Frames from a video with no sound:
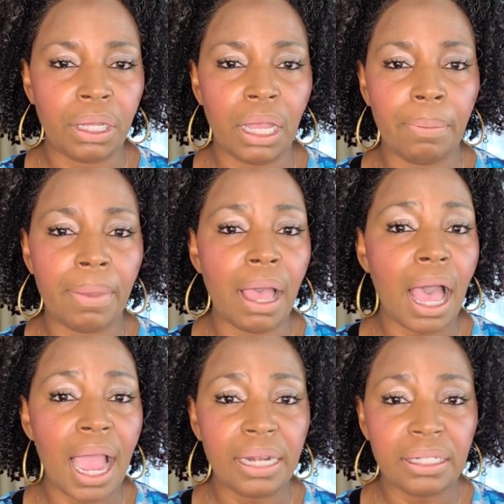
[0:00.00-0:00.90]
cup.
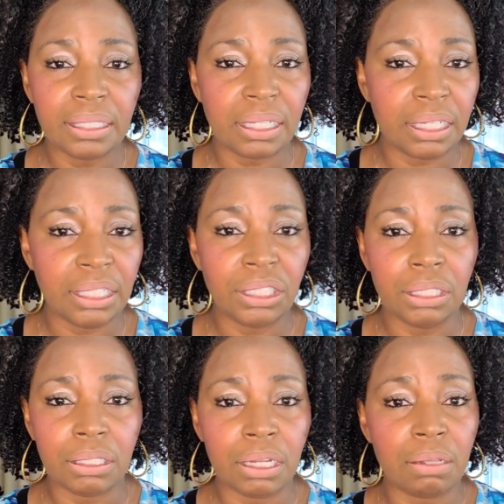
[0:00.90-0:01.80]
Honestly, she
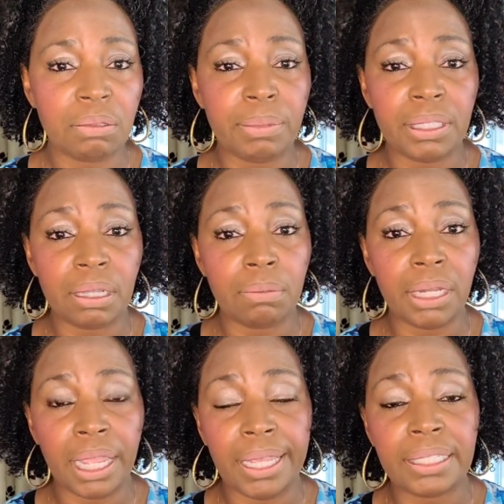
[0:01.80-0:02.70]
snubs me some
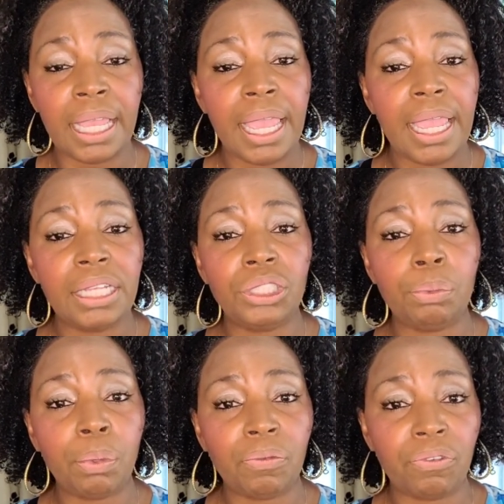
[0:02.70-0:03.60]
days and she
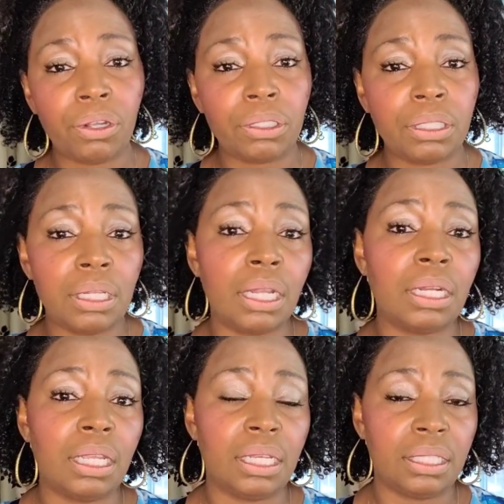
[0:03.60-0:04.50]
prefers
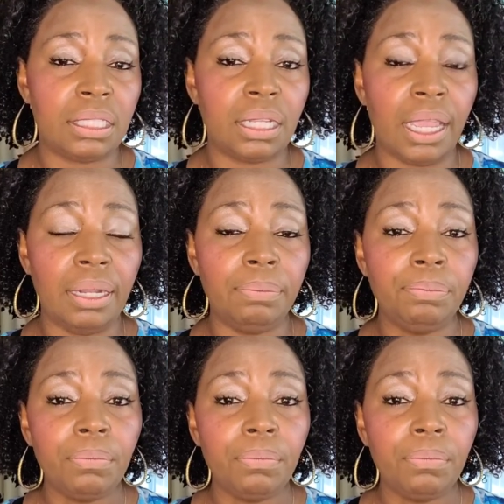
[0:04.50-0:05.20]
snuggling instead.